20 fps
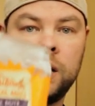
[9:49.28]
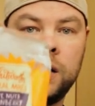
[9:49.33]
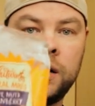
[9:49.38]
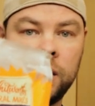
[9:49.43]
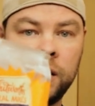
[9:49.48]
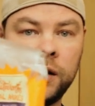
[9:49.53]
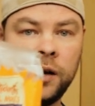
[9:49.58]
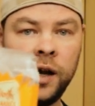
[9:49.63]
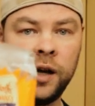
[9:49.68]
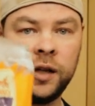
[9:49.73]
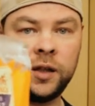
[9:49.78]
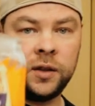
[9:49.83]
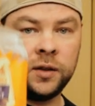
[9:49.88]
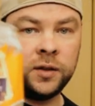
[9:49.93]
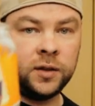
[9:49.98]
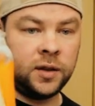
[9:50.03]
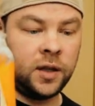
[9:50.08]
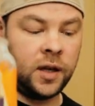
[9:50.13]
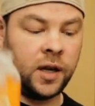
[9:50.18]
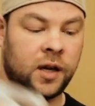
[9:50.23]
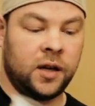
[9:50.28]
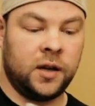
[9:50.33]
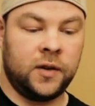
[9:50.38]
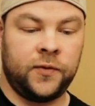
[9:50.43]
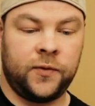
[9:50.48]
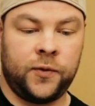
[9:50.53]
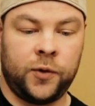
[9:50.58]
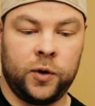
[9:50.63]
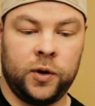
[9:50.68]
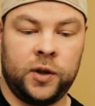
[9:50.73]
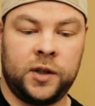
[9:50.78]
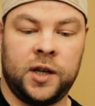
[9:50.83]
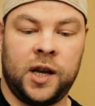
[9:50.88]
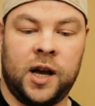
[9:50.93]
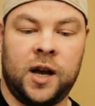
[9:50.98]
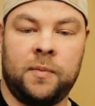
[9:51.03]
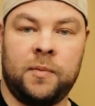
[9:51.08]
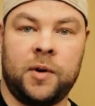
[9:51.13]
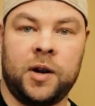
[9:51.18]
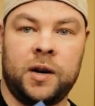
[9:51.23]
the nut and the fruit, yeah,
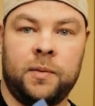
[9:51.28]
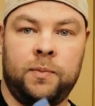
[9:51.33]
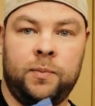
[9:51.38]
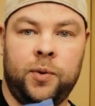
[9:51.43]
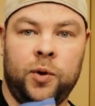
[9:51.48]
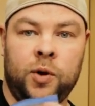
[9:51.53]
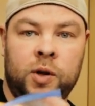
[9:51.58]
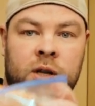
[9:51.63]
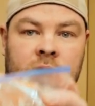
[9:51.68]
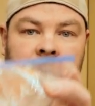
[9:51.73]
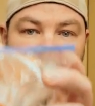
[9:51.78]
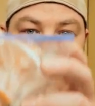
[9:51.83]
I'm gonna put